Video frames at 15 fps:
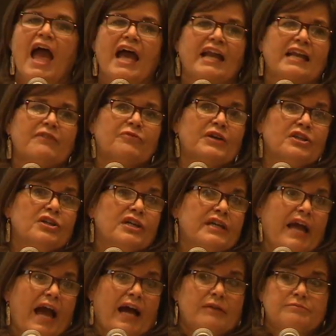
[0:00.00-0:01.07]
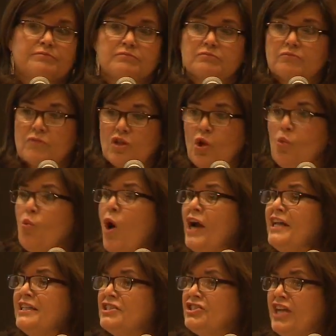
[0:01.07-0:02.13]
And if we look at
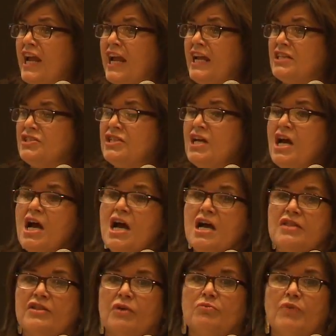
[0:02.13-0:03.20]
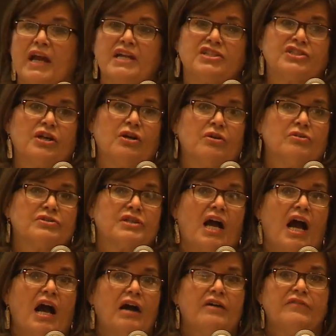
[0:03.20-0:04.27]
wanting to change the ratios
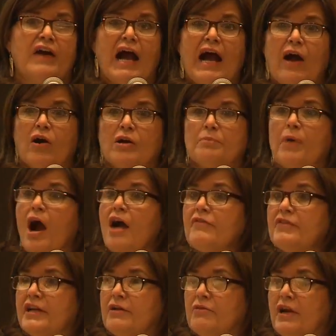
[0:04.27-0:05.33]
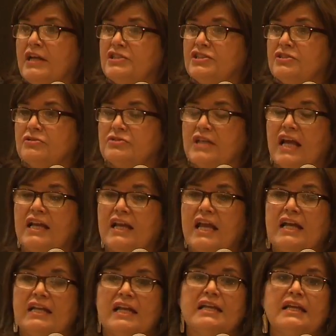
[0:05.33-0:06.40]
of our poverty ratios in
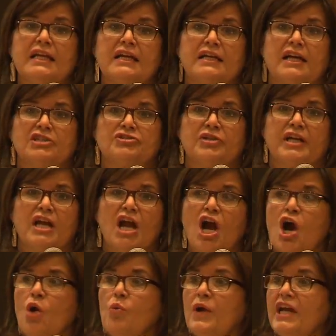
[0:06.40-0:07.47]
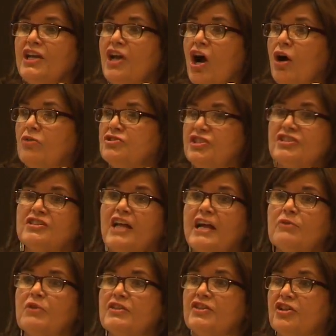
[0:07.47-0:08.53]
Indian Country, we know, just
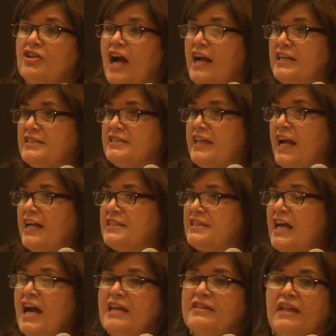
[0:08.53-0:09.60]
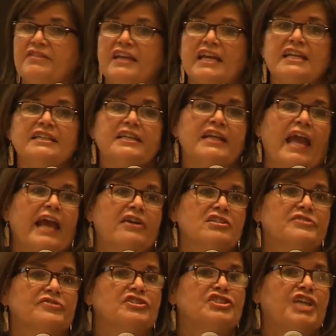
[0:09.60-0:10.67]
like with the United States, that the
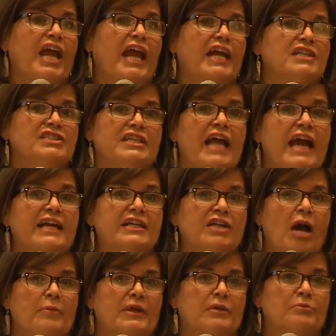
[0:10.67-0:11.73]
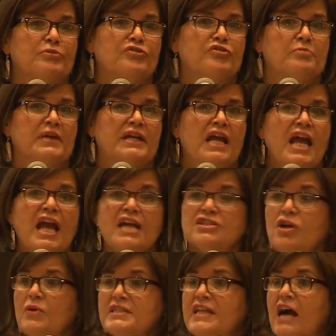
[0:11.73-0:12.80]
indicators for change and economic improvement is
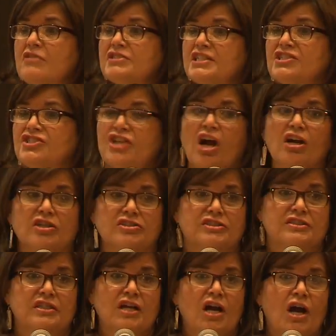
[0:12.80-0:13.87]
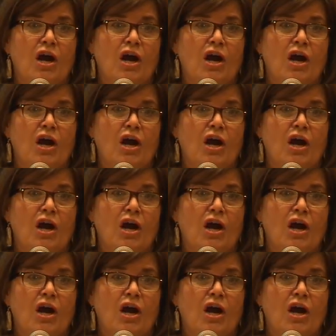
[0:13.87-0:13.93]
always housing starts.